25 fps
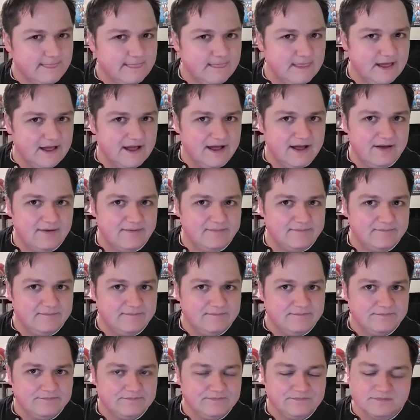
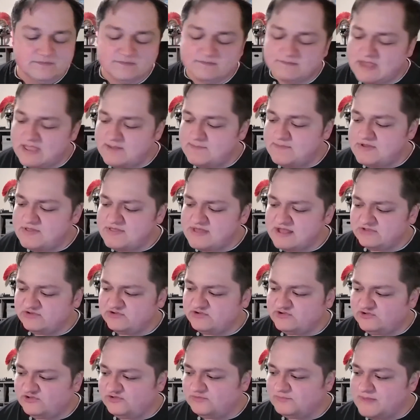Maybe that's
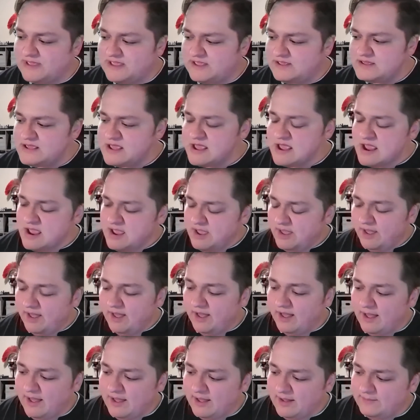just me.
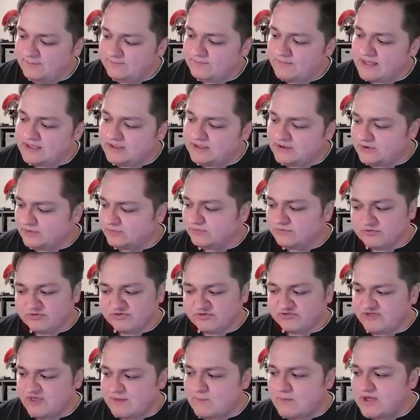In the
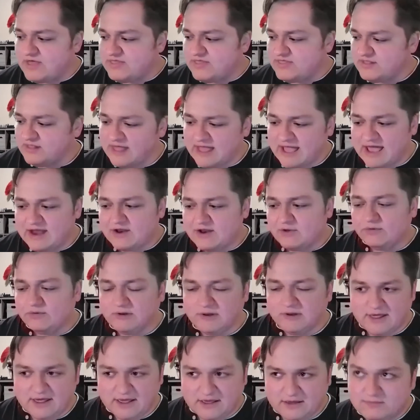same way that like I don't
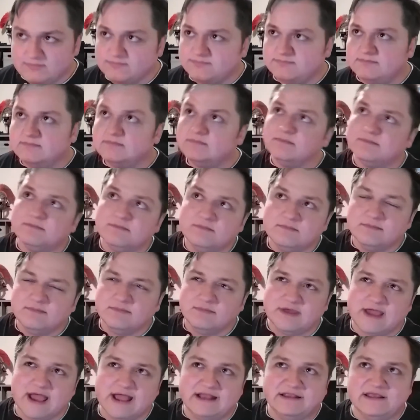like
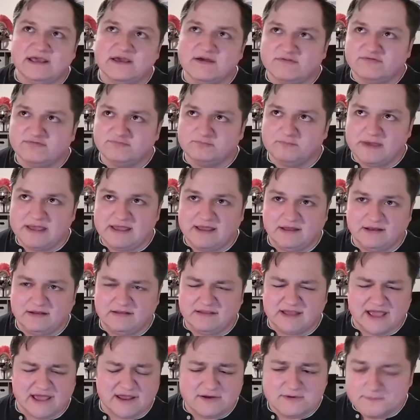the idea of being
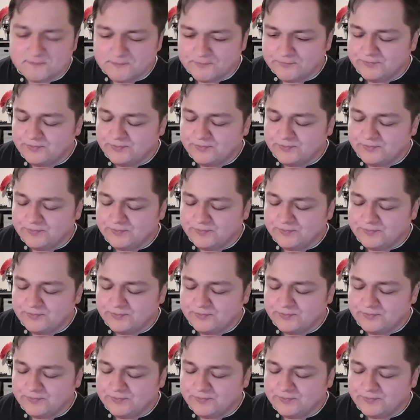dead.